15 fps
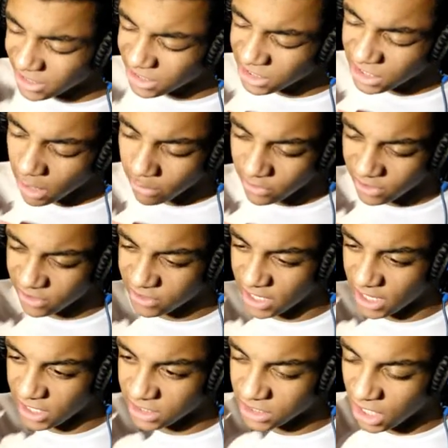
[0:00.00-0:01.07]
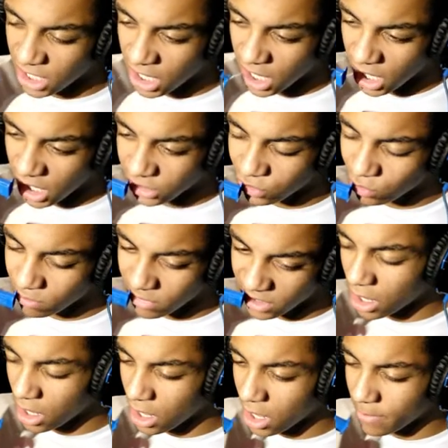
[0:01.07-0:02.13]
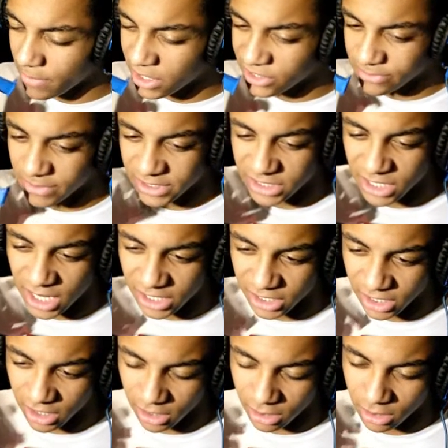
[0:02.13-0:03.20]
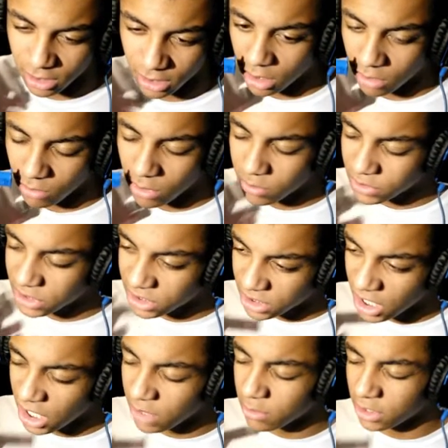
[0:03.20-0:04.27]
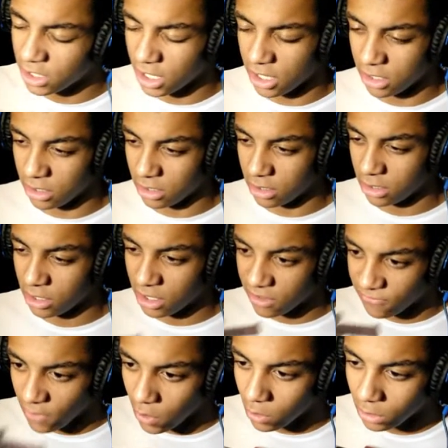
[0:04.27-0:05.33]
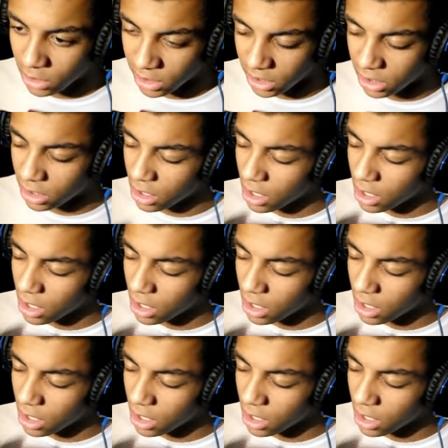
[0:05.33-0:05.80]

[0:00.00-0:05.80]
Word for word: some of these days, I do miss, I miss my sidekick. What was his name again? If only.